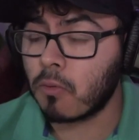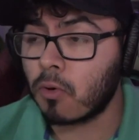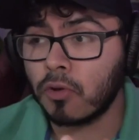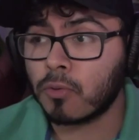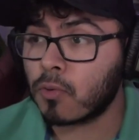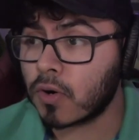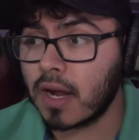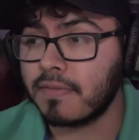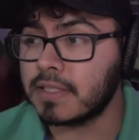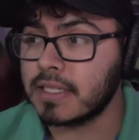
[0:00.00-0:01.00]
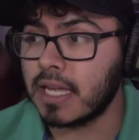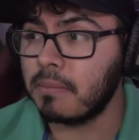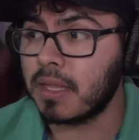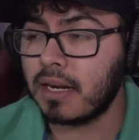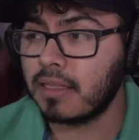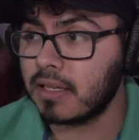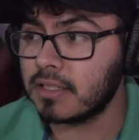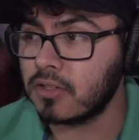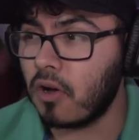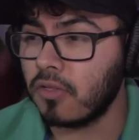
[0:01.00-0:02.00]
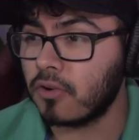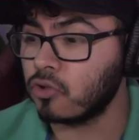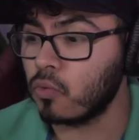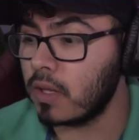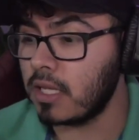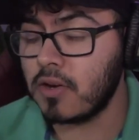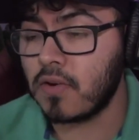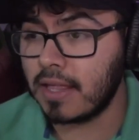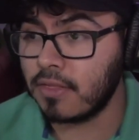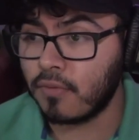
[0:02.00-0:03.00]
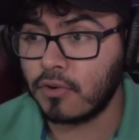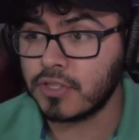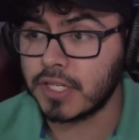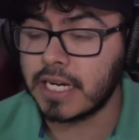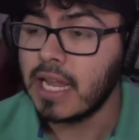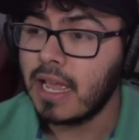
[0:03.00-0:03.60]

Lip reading: World of Warcraft is a game that I think it's on their 20-year anniversary.